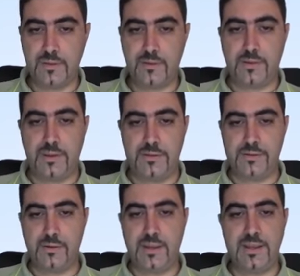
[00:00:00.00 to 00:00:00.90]
Okay,
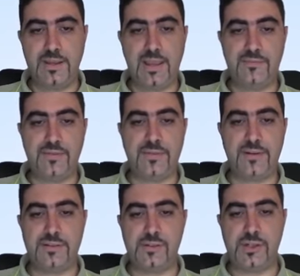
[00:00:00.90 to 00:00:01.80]
so I have a
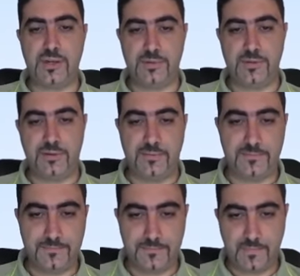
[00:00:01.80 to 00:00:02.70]
3D shape here.
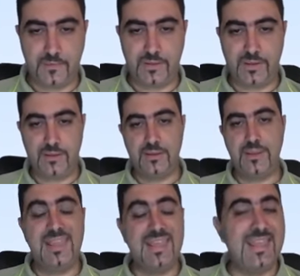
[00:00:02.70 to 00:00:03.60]
Okay.
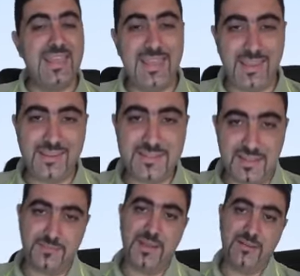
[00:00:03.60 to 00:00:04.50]
Is
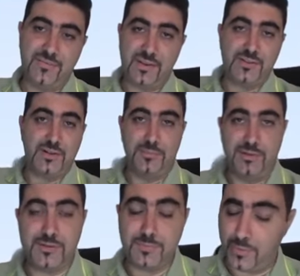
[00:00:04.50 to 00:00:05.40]
that manufacturable?
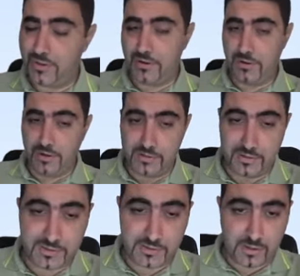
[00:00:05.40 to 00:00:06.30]
Spoiler alert,
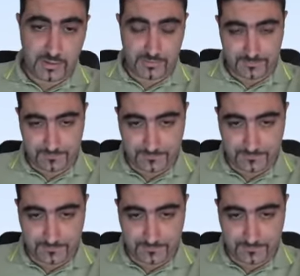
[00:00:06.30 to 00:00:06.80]
it's not.